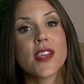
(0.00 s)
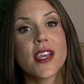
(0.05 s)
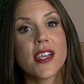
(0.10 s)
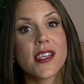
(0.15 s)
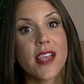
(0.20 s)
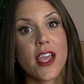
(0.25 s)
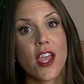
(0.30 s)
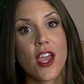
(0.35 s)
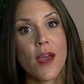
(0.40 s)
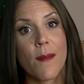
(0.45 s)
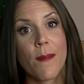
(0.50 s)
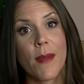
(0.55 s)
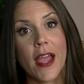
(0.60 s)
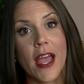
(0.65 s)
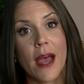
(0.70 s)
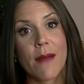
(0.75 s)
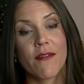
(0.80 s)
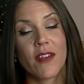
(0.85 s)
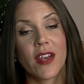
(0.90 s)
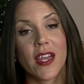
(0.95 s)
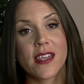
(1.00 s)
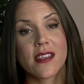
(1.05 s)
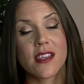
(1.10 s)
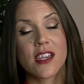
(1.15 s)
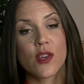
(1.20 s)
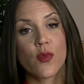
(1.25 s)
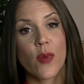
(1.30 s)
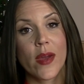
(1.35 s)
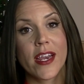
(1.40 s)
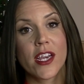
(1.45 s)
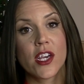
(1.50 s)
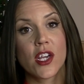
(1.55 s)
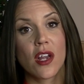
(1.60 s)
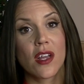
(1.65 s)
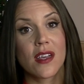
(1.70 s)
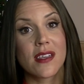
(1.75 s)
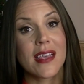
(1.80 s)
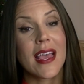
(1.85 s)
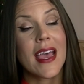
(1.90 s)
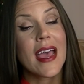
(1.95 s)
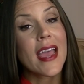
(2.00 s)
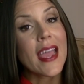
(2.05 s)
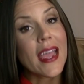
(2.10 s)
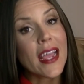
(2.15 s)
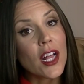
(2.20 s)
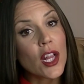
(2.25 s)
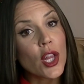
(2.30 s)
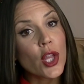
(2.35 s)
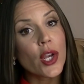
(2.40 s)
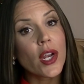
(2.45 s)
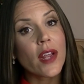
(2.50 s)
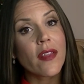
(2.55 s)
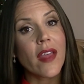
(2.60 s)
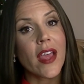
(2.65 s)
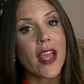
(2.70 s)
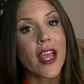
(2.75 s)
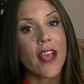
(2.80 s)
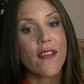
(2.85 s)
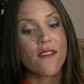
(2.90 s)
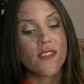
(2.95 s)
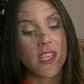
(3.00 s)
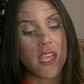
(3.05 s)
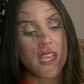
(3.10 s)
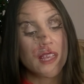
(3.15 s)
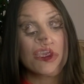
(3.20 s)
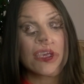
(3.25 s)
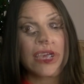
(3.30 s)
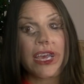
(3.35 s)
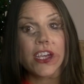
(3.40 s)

things that you can pick up for less than $20, including their gift sets.